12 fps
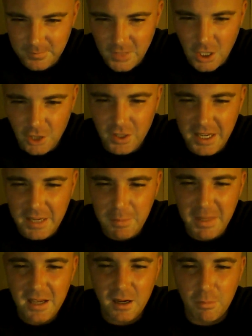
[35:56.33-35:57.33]
Unlike
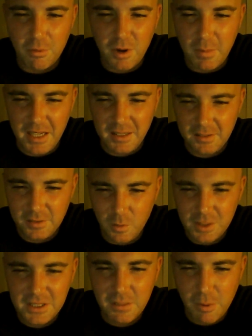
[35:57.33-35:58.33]
me, a brummie.
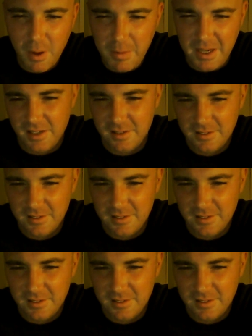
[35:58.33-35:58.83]
What's a brummie?